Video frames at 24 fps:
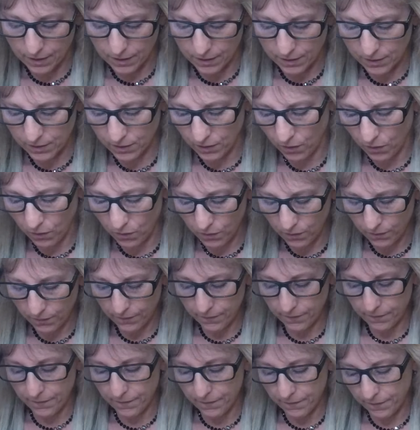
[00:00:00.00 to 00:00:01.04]

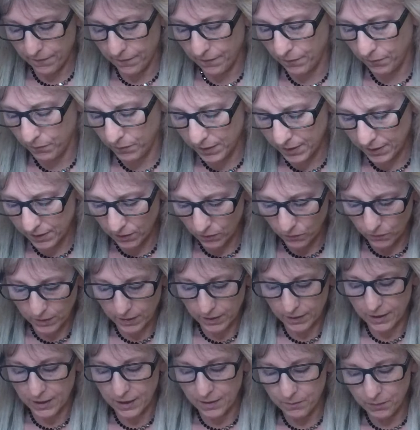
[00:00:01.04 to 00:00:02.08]
So we still want
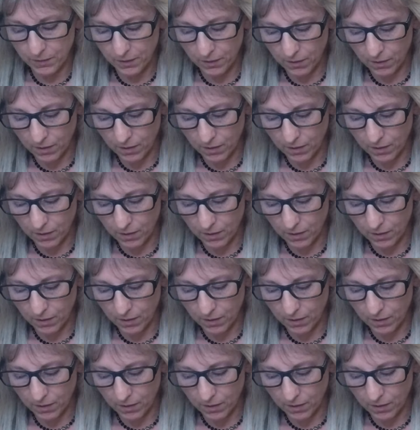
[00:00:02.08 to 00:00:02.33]
to keep our